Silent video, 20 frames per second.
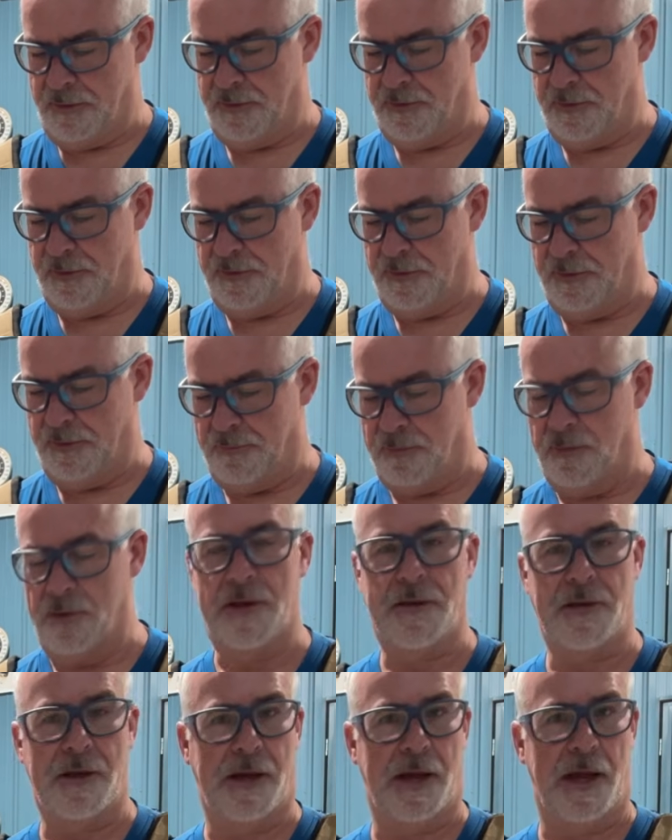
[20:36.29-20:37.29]
good
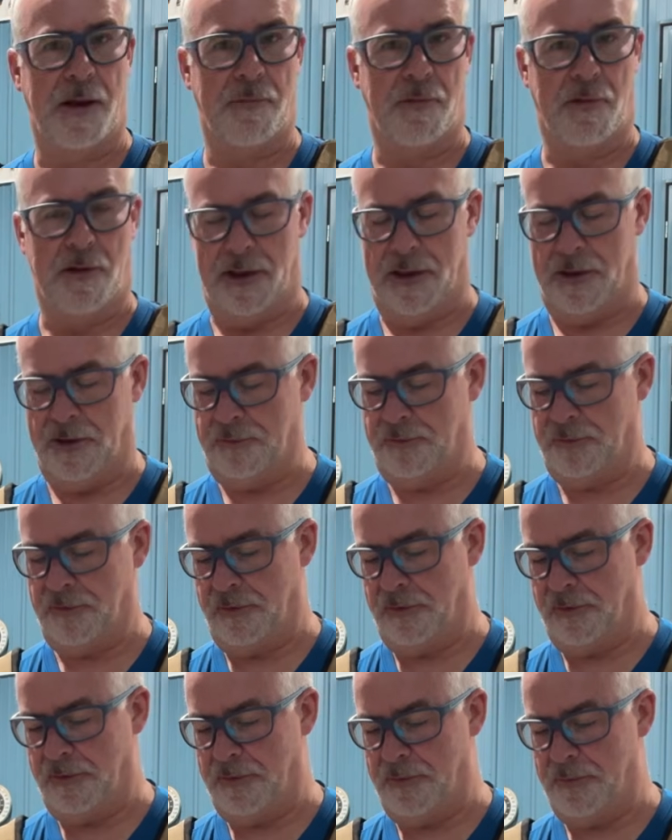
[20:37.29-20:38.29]
breathing apparatus,
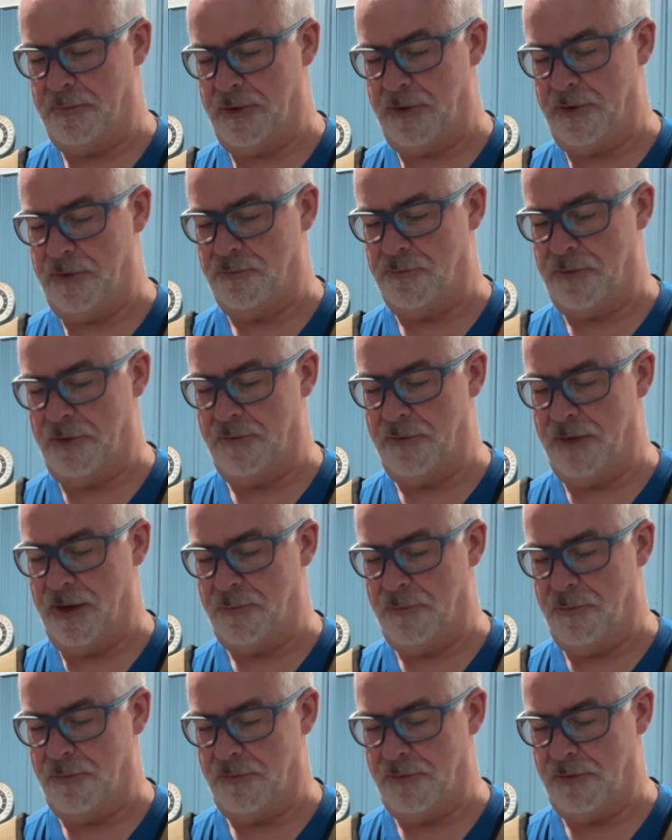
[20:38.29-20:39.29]
but I'm gonna use my
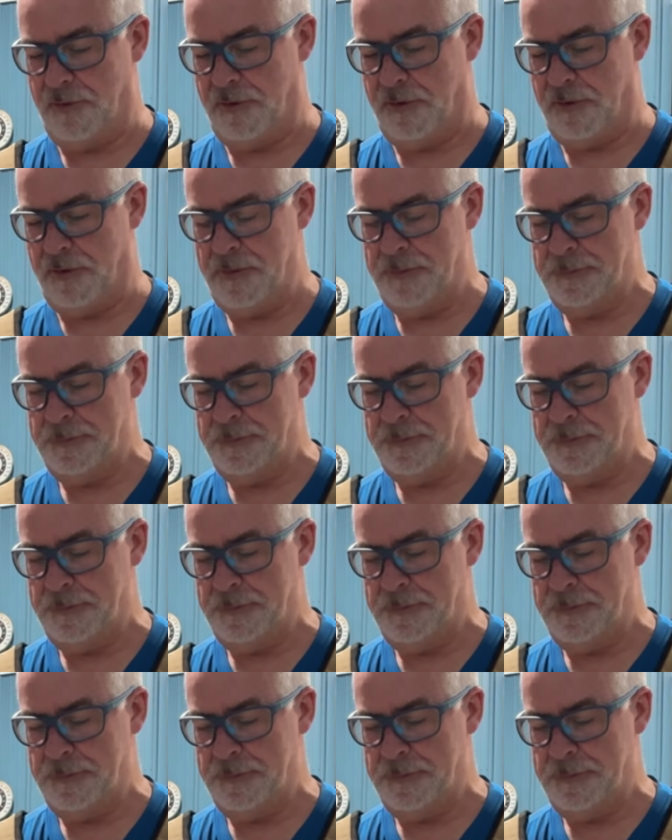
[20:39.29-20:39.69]
vapor filler.